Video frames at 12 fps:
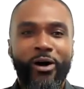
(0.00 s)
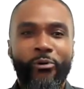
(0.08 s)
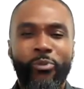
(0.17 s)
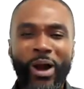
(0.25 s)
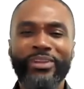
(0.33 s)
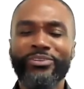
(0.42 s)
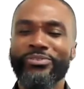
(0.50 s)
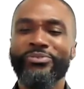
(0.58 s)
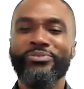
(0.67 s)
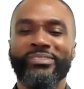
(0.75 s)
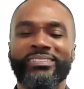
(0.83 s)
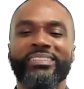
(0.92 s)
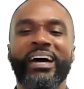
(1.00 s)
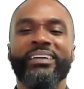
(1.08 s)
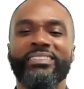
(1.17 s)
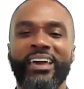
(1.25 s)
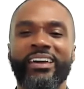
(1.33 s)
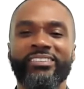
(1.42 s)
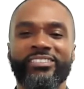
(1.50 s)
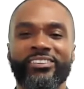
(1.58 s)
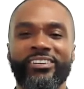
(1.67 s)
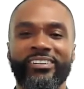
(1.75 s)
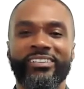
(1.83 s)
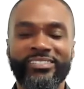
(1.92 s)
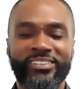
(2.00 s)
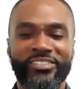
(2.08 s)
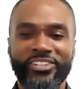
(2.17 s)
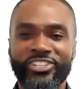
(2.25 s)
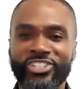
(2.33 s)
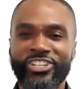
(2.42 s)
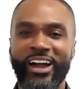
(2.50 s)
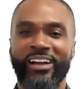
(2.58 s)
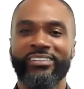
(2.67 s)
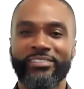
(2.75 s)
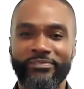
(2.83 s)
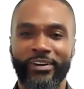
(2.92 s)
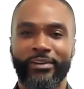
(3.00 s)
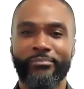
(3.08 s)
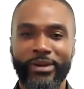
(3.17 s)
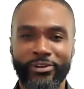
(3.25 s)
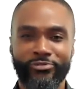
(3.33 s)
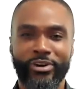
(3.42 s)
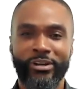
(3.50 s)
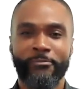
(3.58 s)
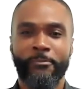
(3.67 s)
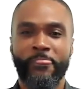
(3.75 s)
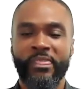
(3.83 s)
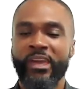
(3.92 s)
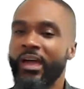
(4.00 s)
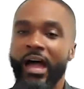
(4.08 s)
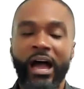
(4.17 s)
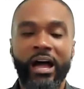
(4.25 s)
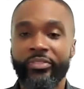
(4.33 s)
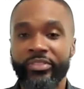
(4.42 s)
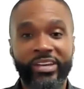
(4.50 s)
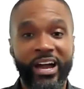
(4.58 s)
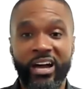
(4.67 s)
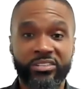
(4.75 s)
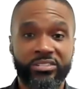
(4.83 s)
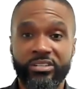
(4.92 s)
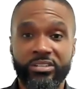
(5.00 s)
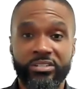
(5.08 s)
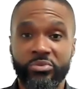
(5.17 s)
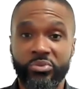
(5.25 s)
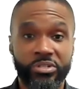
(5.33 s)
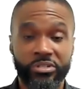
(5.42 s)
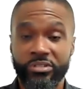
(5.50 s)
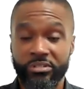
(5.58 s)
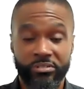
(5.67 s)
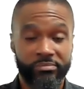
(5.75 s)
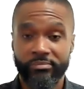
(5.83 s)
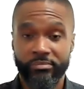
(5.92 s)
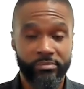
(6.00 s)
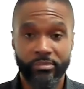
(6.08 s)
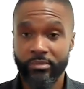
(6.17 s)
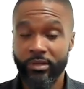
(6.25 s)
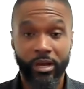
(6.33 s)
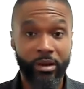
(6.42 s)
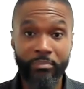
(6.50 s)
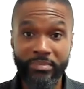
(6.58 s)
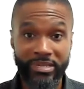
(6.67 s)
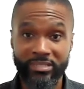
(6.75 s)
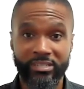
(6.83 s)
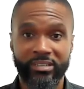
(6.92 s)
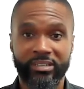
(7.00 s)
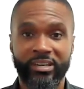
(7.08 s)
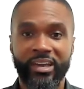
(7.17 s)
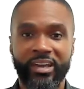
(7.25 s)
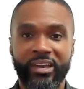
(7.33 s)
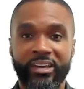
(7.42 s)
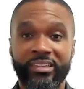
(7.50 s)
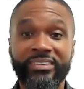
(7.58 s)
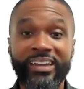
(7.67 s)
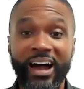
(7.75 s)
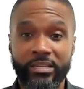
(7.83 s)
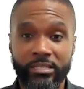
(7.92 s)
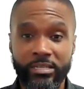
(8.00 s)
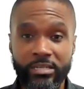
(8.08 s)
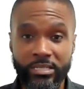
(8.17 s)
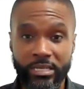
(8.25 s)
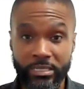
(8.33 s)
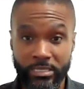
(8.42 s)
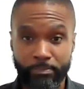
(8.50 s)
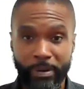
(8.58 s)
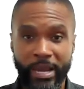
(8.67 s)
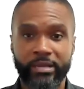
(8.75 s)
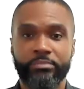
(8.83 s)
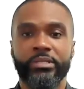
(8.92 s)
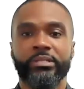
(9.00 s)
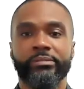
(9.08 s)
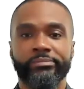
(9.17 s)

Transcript: Why did you decide to enter into this child development realm? And the answers were amazing. The answers inspired me.